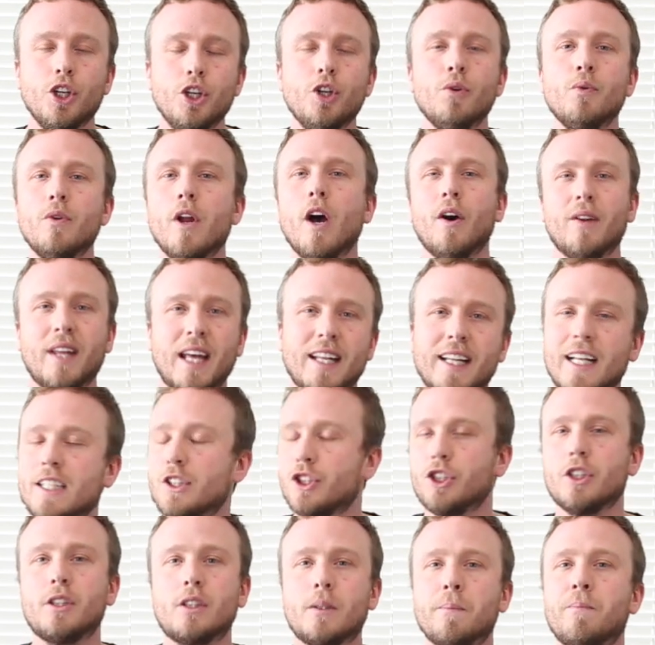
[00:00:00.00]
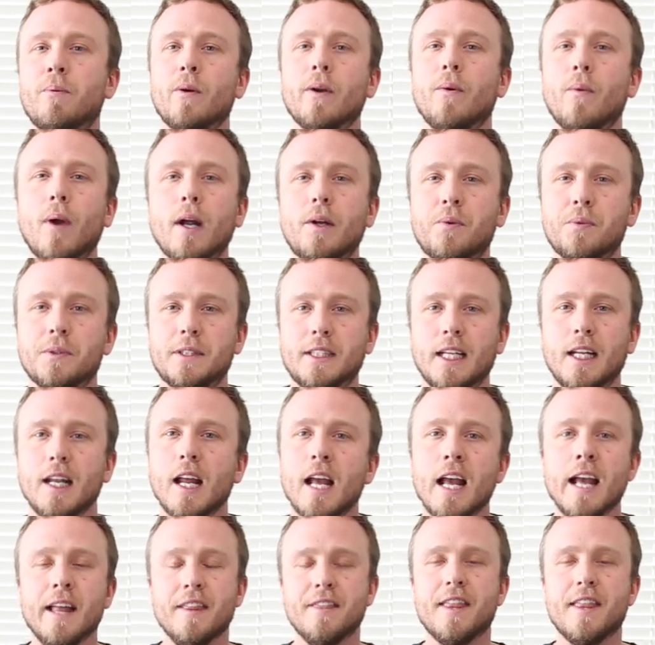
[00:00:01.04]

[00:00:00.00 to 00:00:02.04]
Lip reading: you know that. That's just a prerequisite.